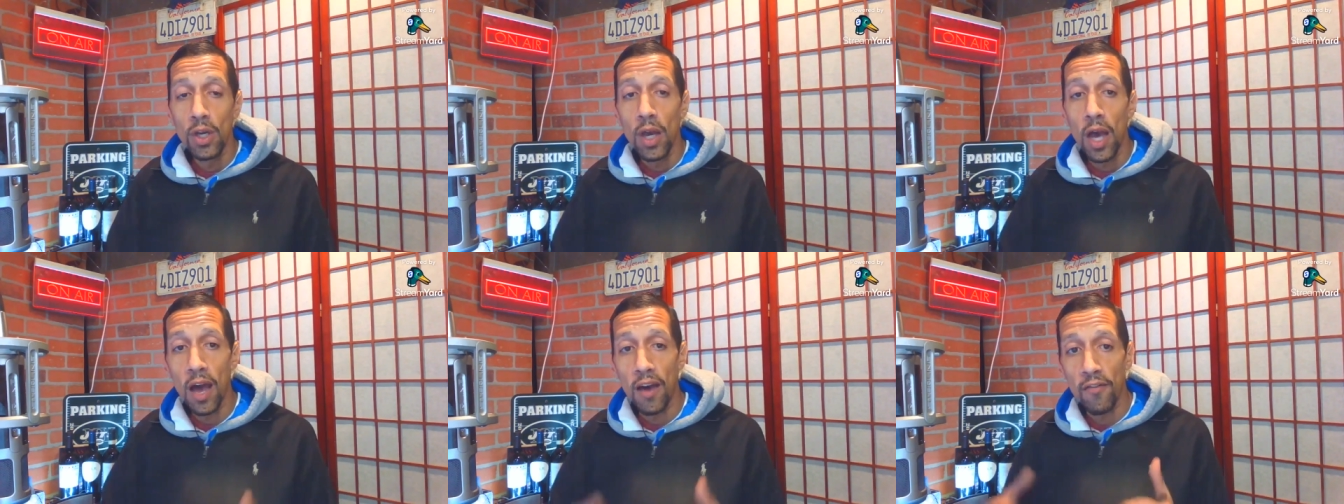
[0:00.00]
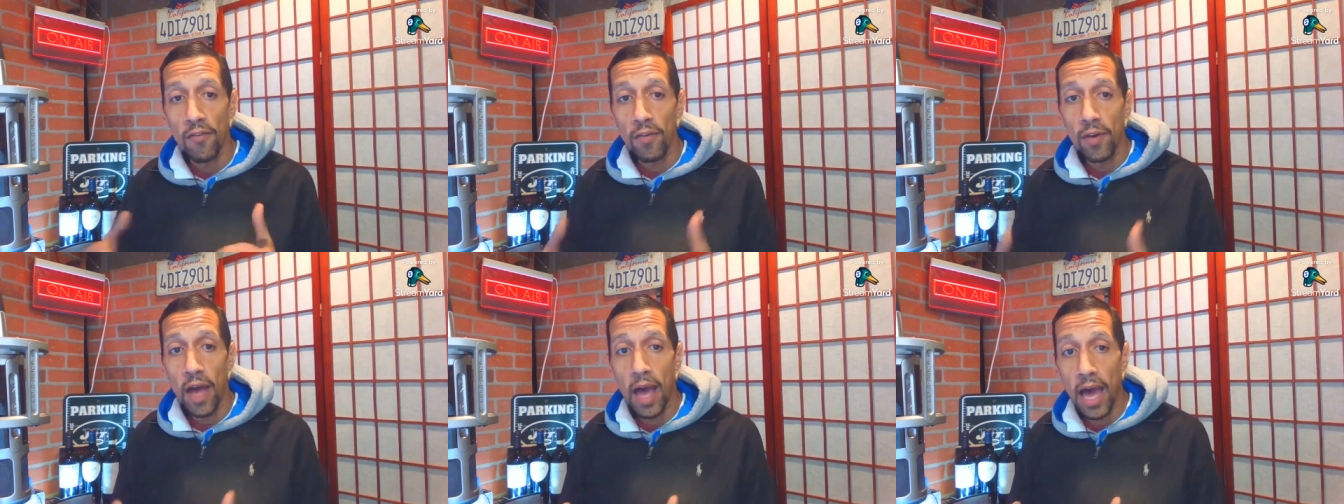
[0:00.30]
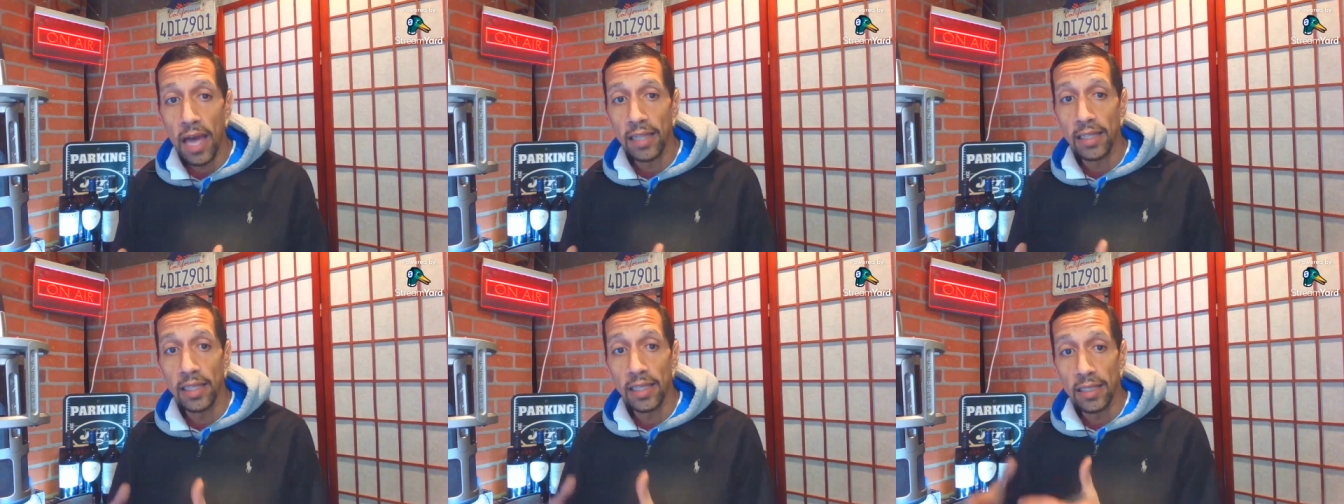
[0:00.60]
have
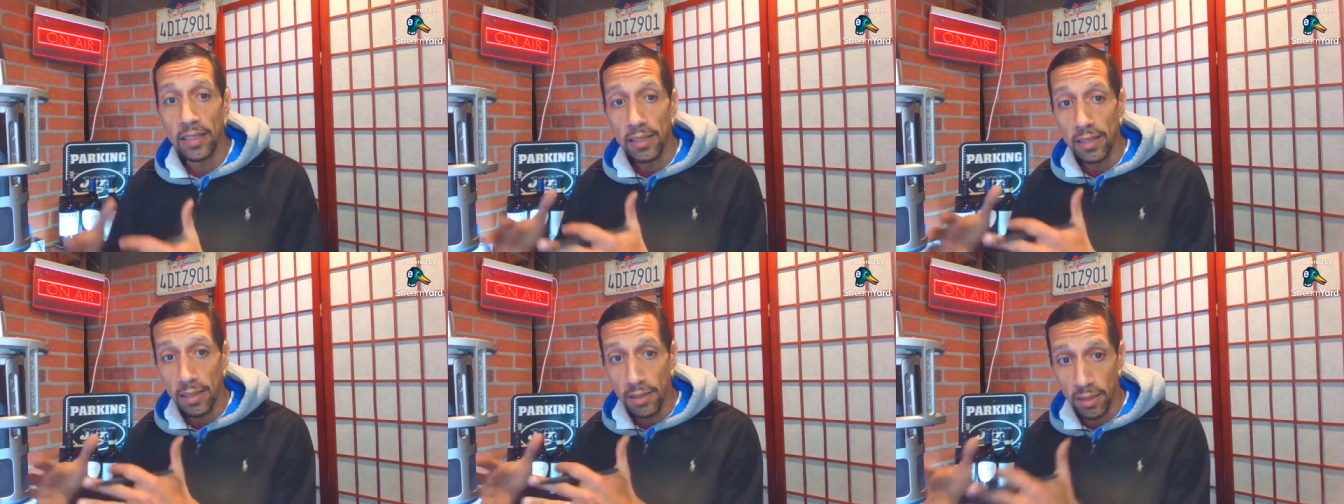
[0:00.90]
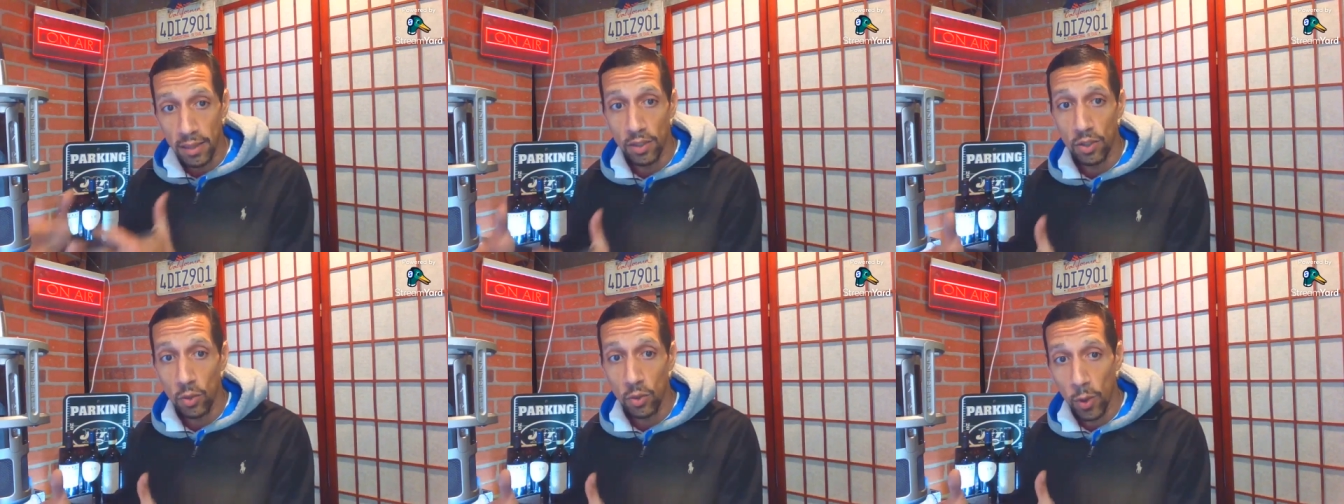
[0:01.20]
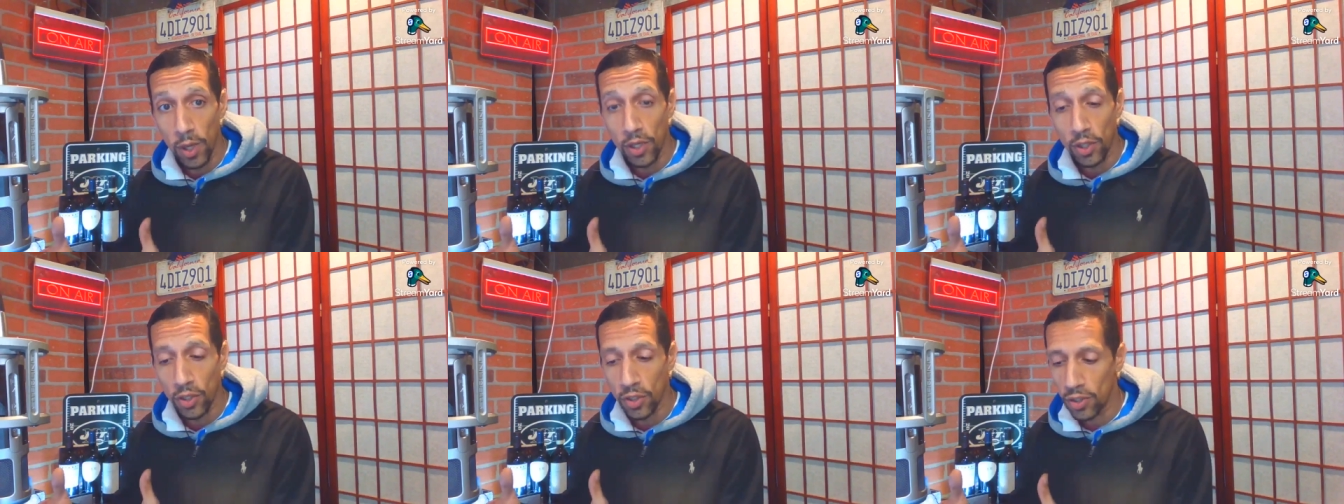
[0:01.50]
had these
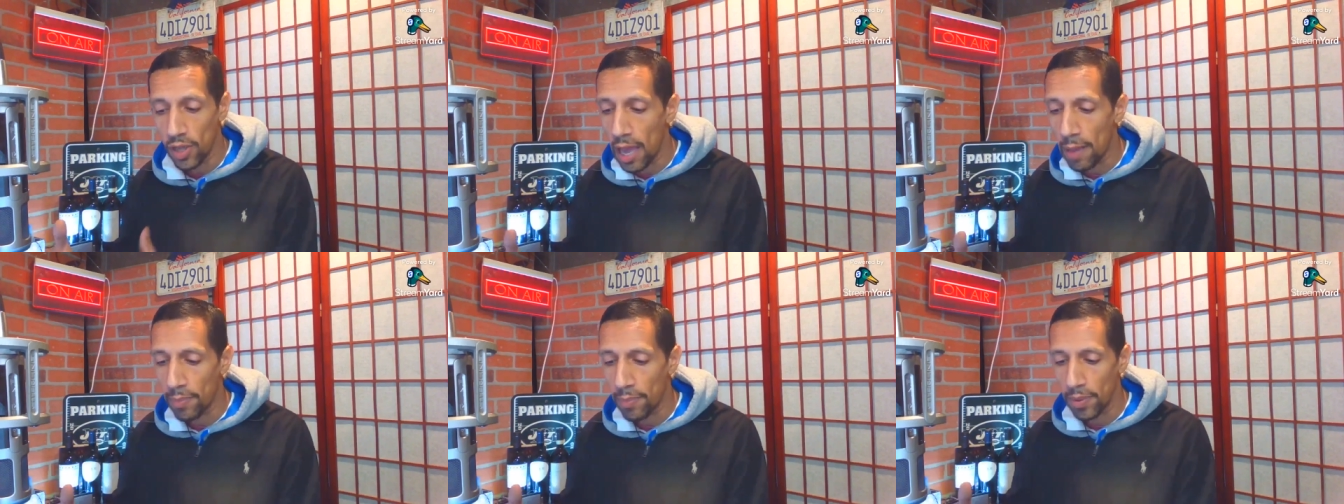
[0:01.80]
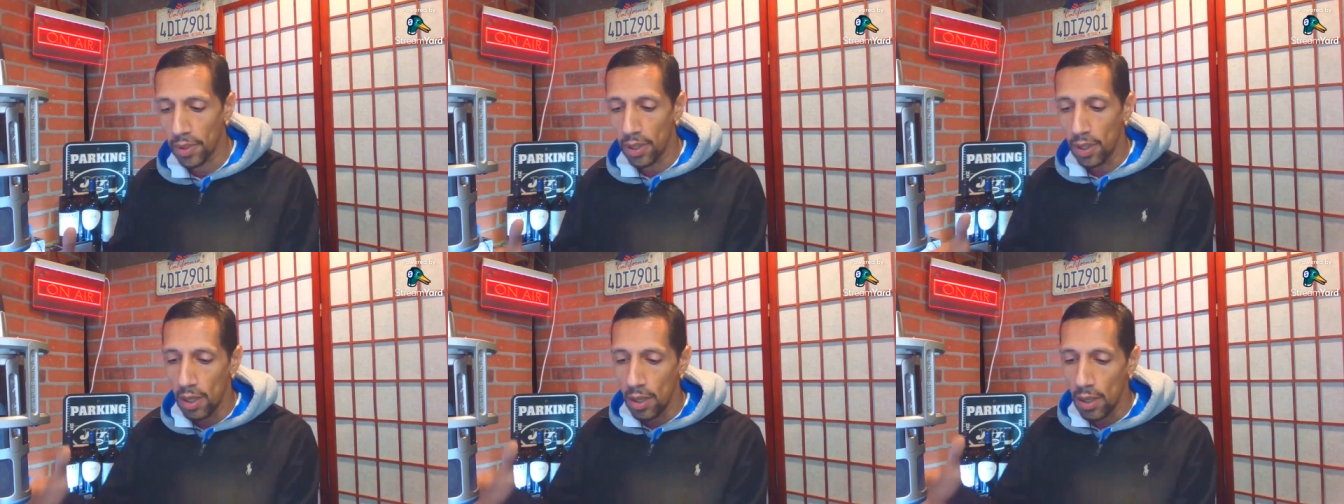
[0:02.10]
situations happen.